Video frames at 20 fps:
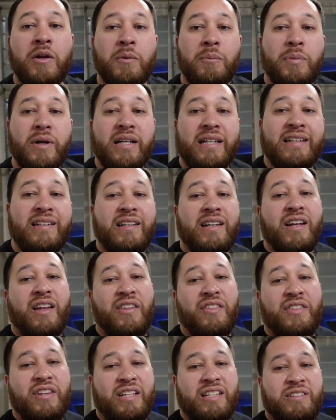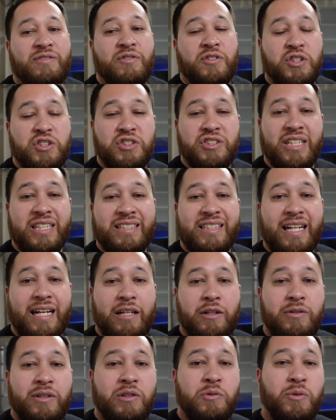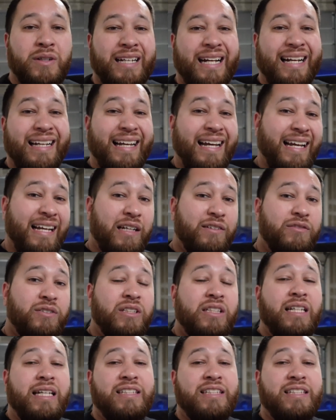But the first gen Coyote, what I have,